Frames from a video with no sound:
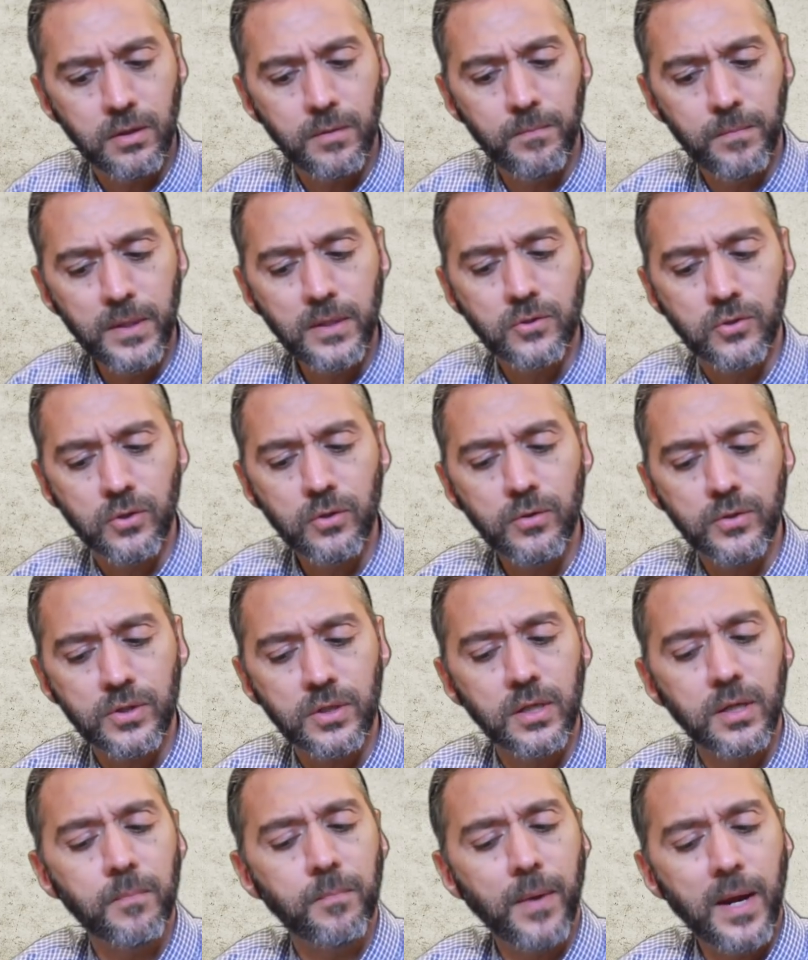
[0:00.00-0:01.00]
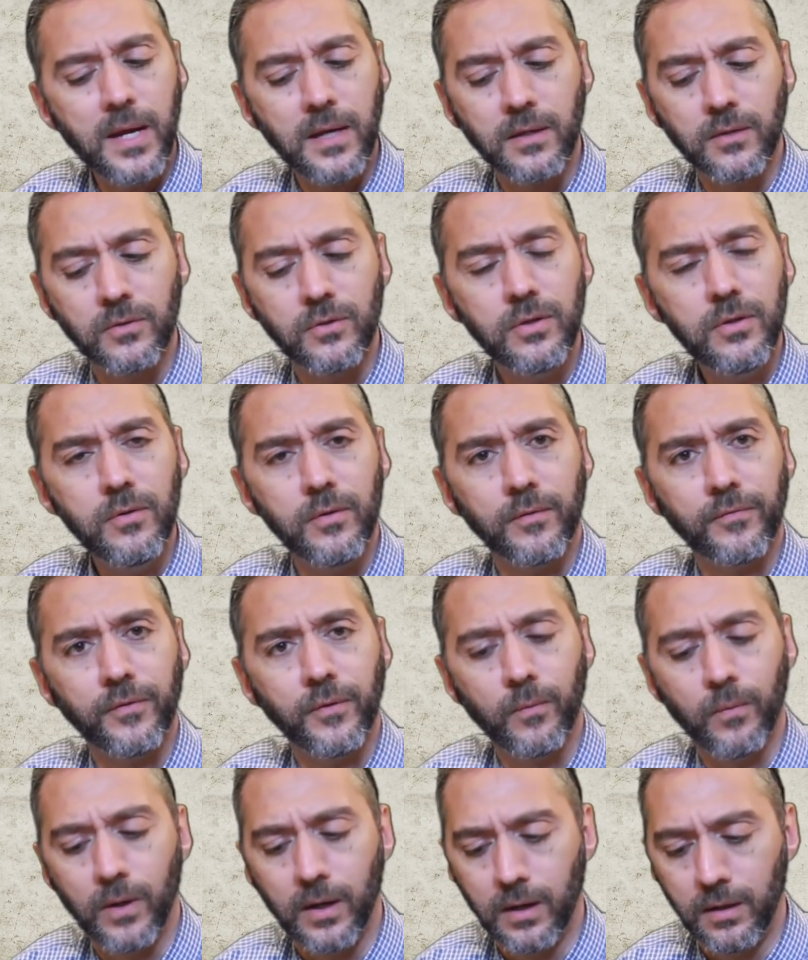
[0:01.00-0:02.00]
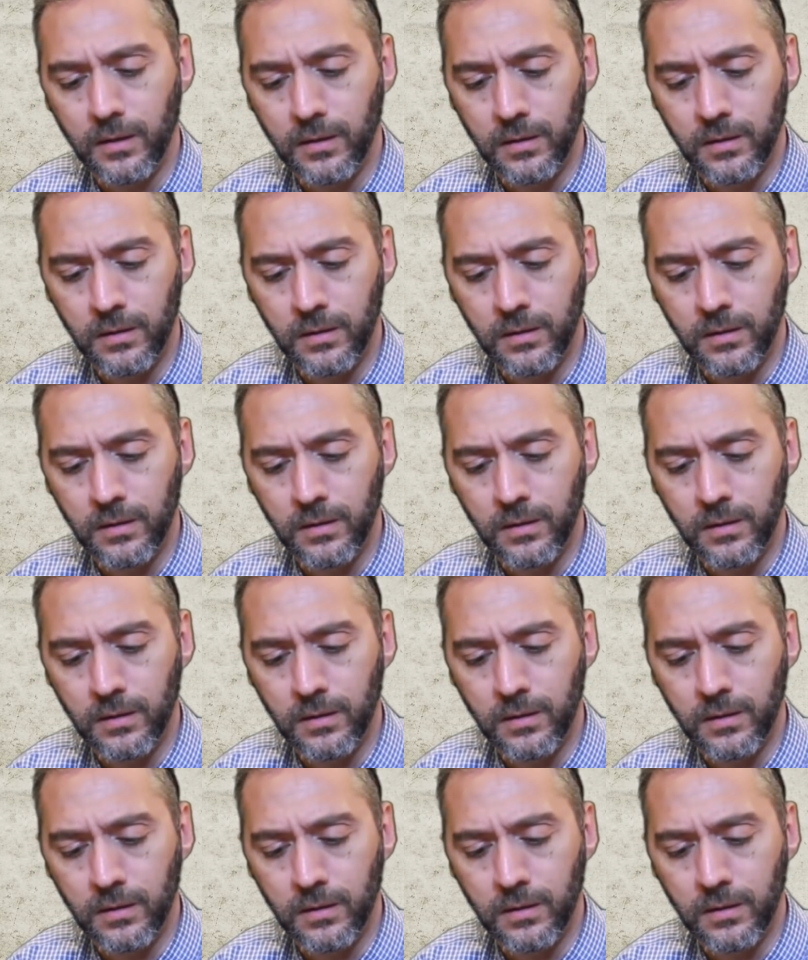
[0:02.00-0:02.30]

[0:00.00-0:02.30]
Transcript: can be Jewish and eat bacon too if you want.